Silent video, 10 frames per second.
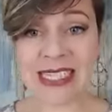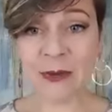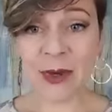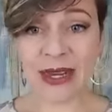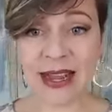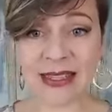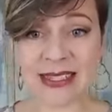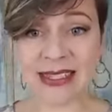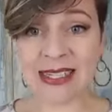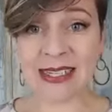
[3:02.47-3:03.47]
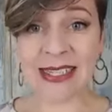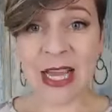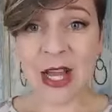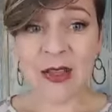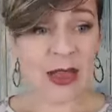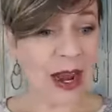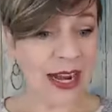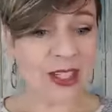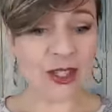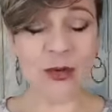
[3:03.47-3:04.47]
different necklaces that
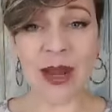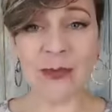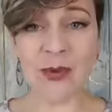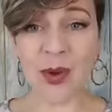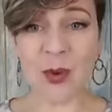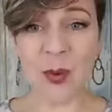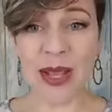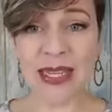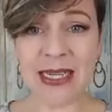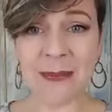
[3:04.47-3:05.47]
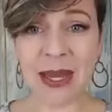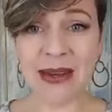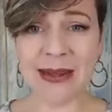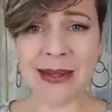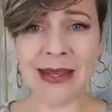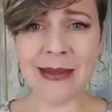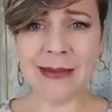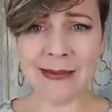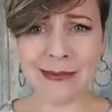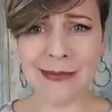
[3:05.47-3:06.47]
I just grabbed real quick, and I'm kind of
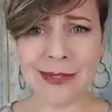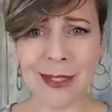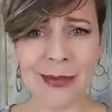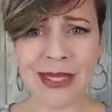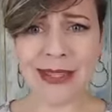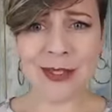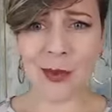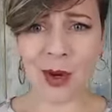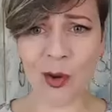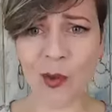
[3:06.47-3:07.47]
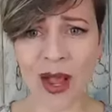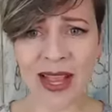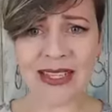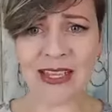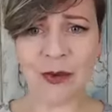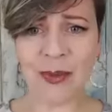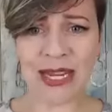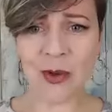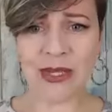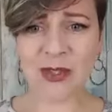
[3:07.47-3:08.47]
like, you know what, these work. Why is
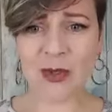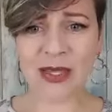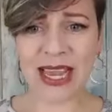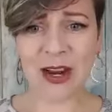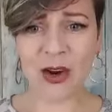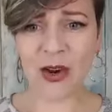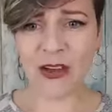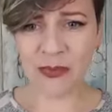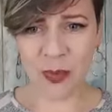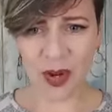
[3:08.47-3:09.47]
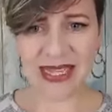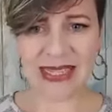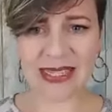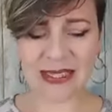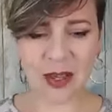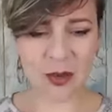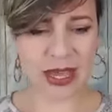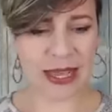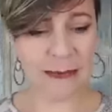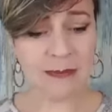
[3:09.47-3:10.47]
everybody always so scared of prints?
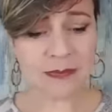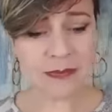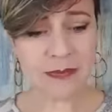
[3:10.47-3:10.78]
Okay,